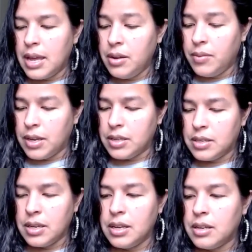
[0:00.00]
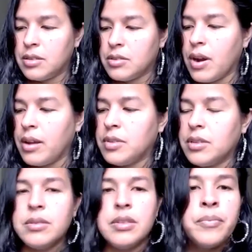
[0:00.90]
Anyways, he describes
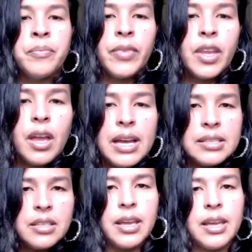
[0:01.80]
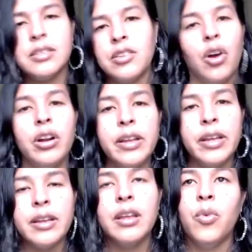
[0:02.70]
us as his
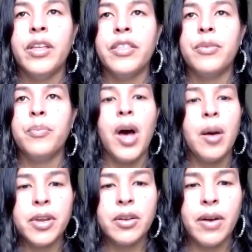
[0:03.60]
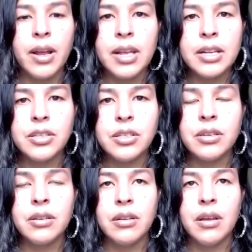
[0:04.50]
garden with pomegranate.
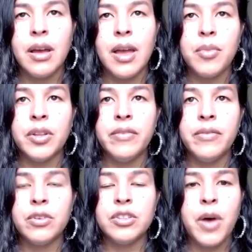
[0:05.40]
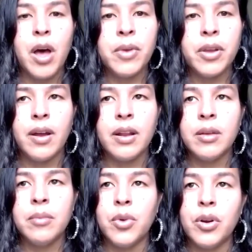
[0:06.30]
I believe it was
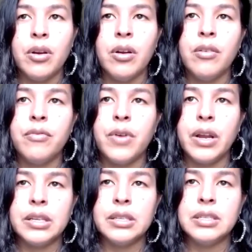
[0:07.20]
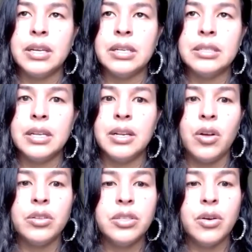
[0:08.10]
pomegranate, myrrh, frankincense, and
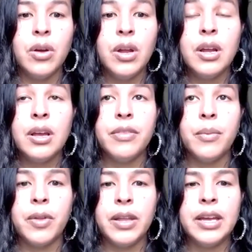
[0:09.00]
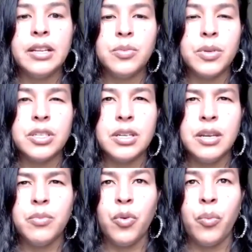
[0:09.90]
also the plants, which in
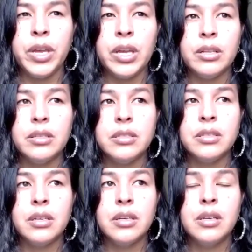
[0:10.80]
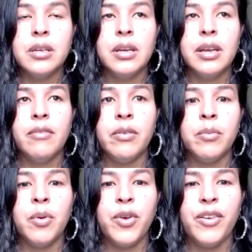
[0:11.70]
Hebrew means, if I
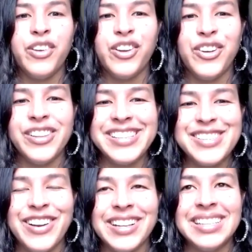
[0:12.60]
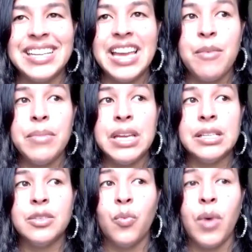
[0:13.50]
recall this correctly, it
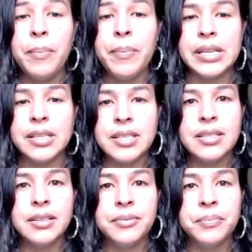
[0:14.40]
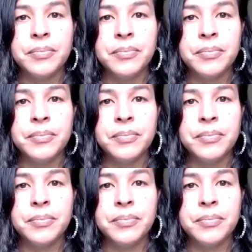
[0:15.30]
means weapons.